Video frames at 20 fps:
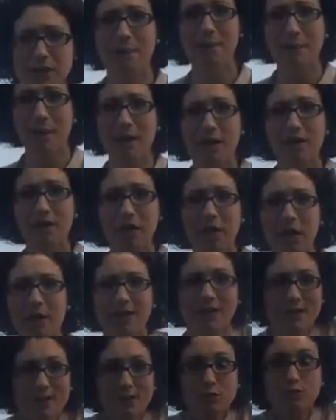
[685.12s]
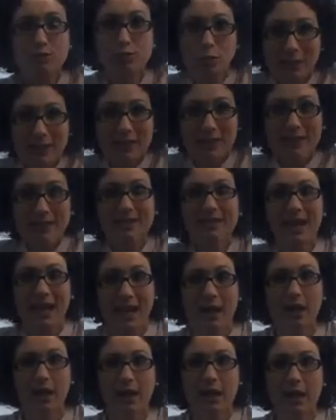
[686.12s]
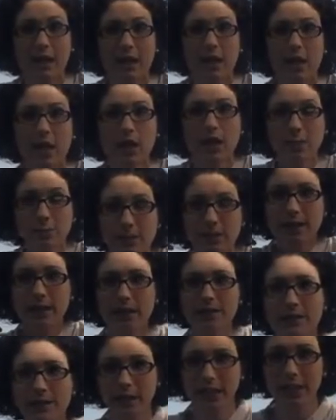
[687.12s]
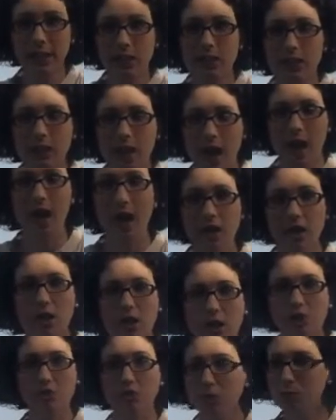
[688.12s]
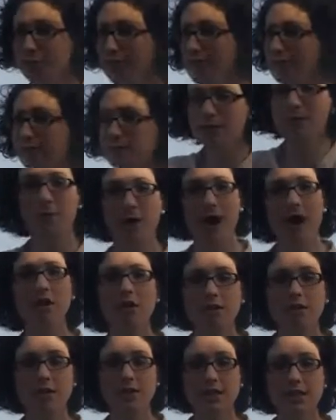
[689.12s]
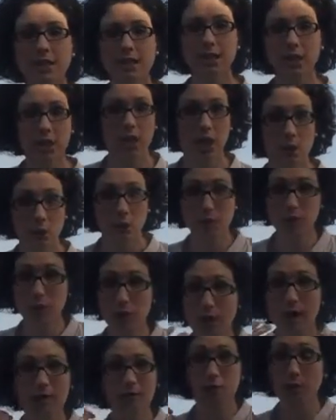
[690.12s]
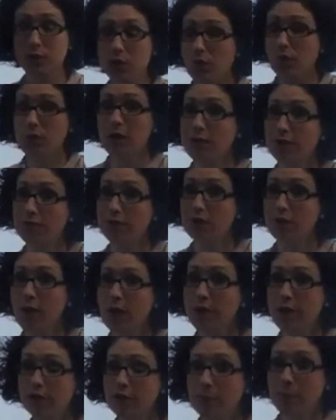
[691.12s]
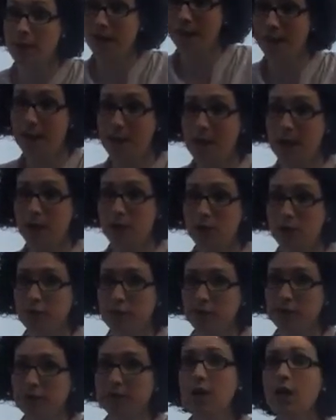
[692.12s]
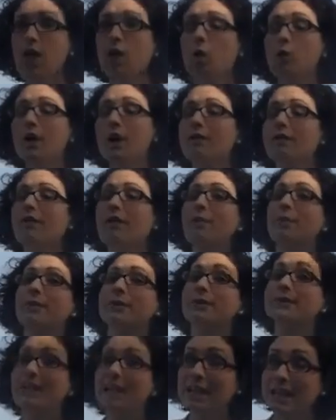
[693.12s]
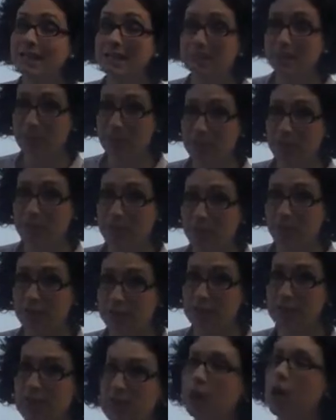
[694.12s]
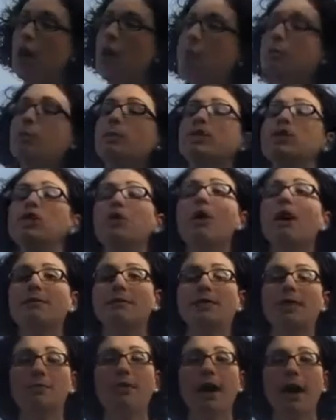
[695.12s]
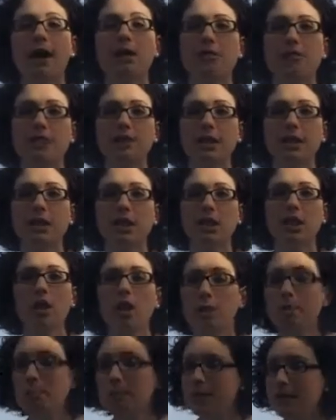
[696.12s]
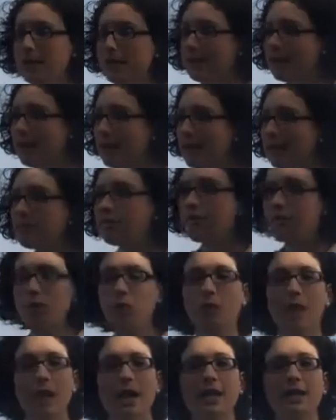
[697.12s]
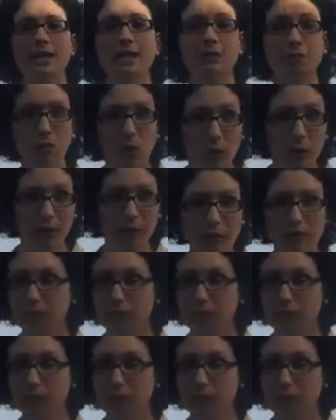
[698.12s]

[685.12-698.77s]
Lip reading: in America, it's really scary. Because here in our country, we have a democracy. We don't have a direct democracy. We have representative democracy. But we do have a democracy, meaning that everyone has a voice.